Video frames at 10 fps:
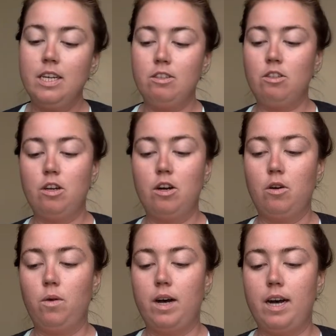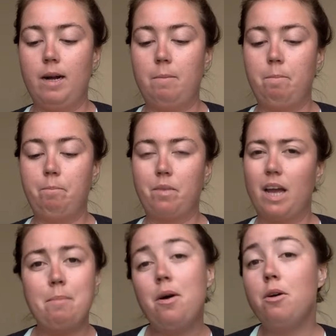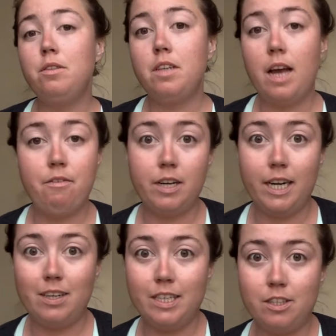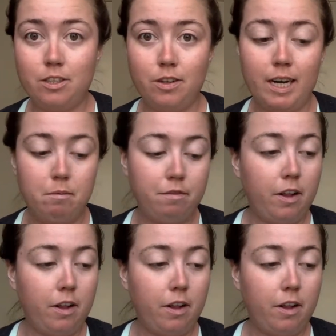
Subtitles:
So I post every day on Instagram.